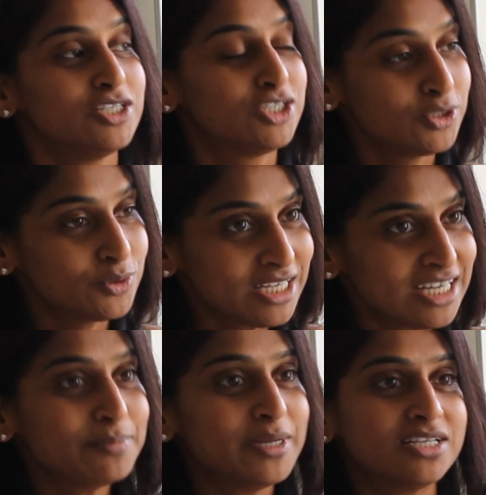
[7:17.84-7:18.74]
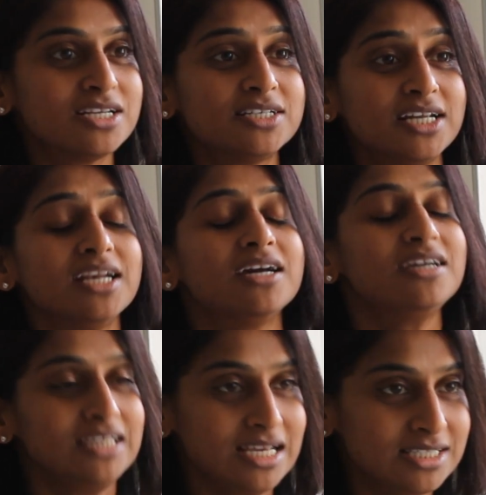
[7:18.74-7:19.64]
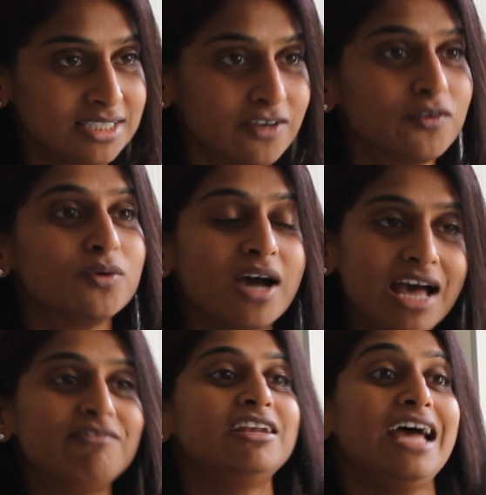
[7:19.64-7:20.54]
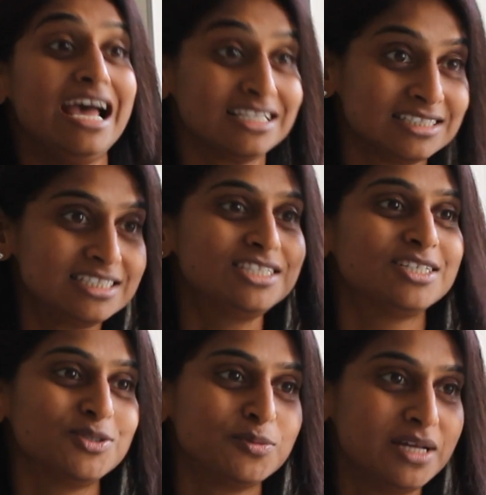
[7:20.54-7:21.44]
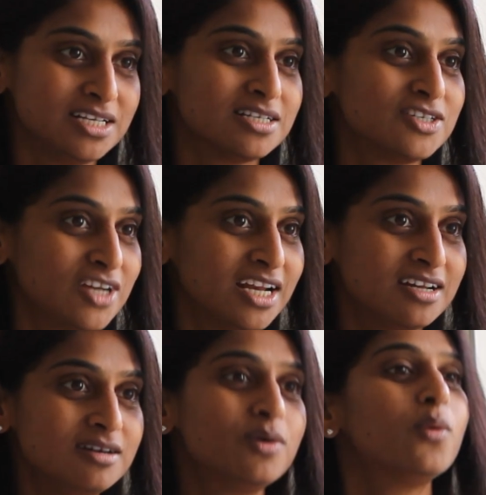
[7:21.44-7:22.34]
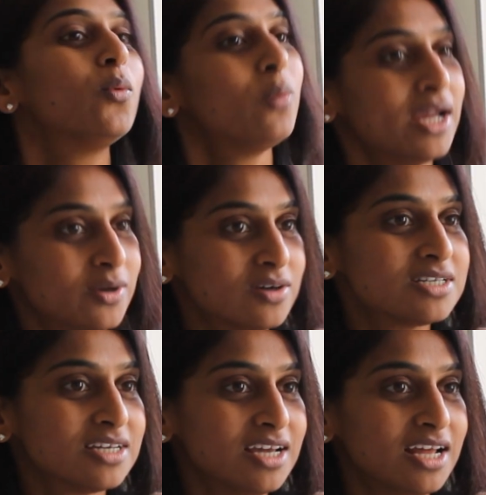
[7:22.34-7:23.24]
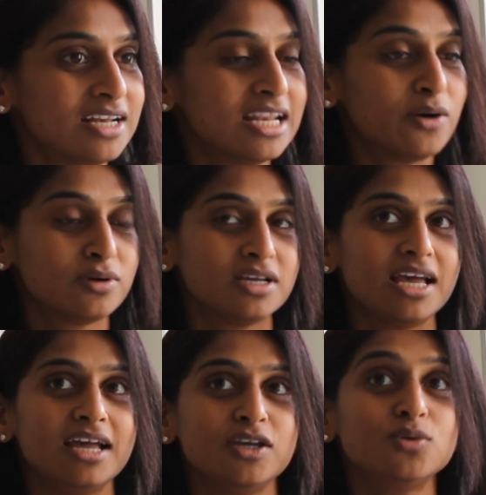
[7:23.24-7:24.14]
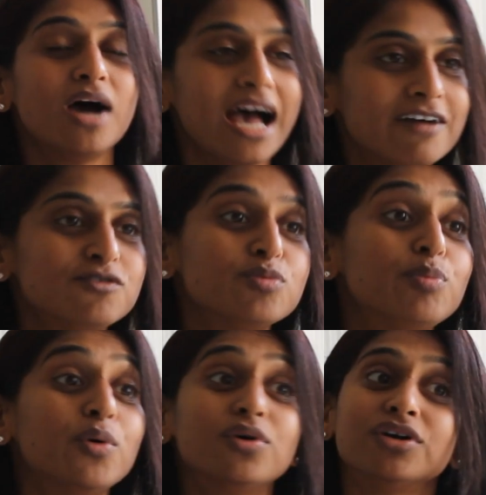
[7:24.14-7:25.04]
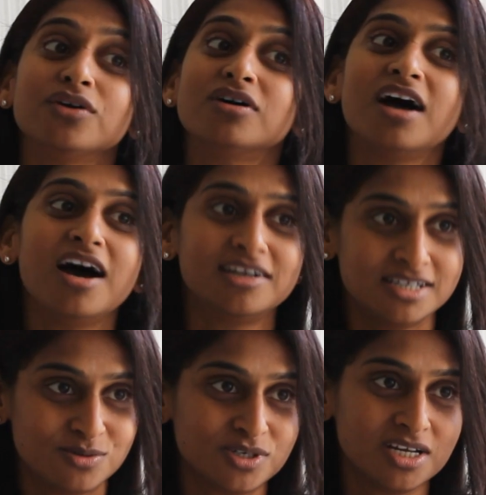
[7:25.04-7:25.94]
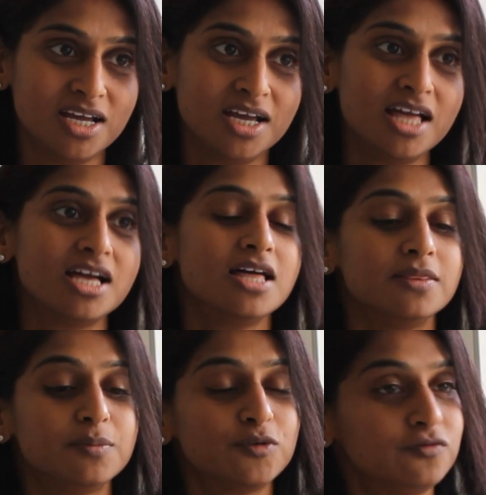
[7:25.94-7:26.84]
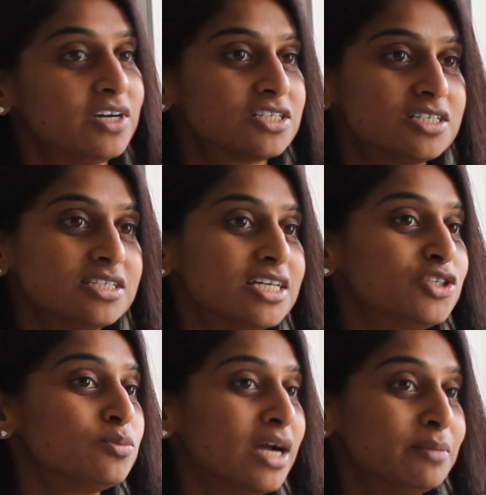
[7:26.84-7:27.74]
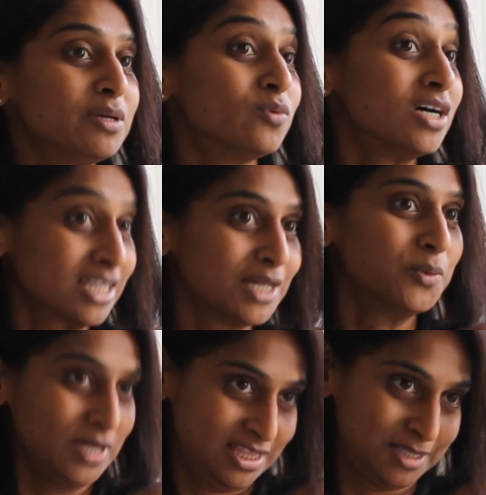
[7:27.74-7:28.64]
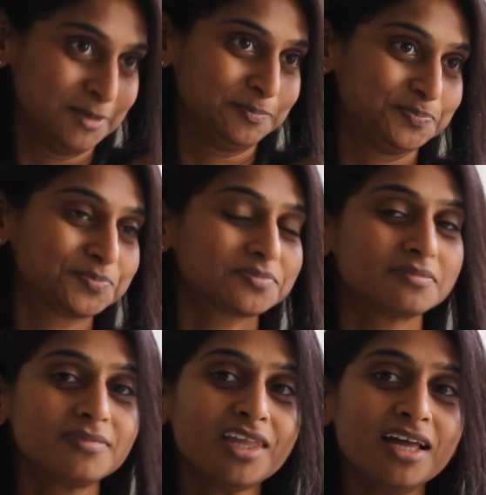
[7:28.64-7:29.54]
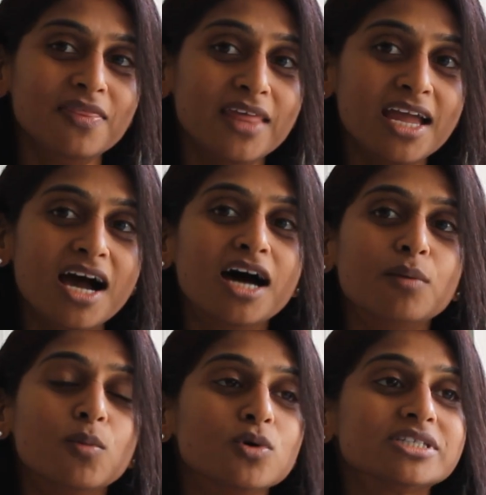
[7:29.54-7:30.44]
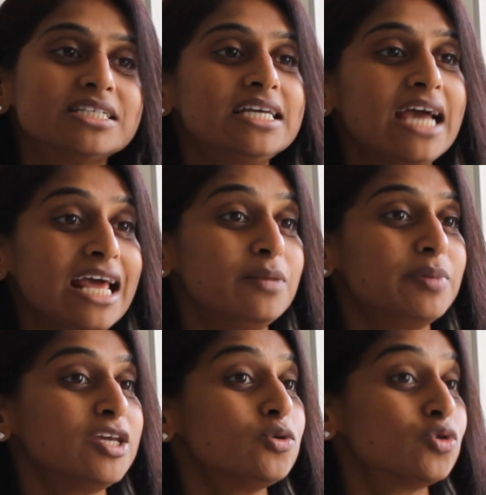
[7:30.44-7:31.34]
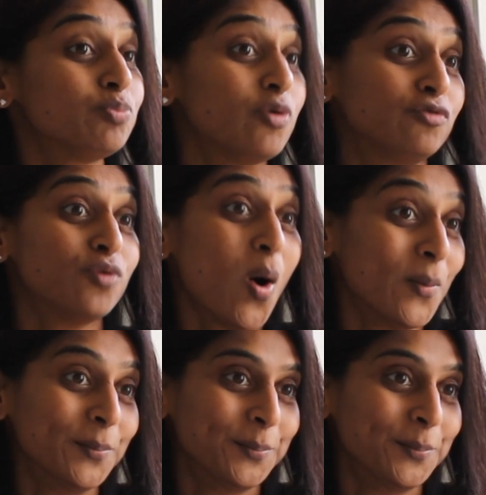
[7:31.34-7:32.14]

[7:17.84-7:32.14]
Do you need a mental trainer? Yes, if you have an access to a mental trainer, why not? Now, you have to pour your heart out. The professionals that you might be working with, they are mostly helping you to perform.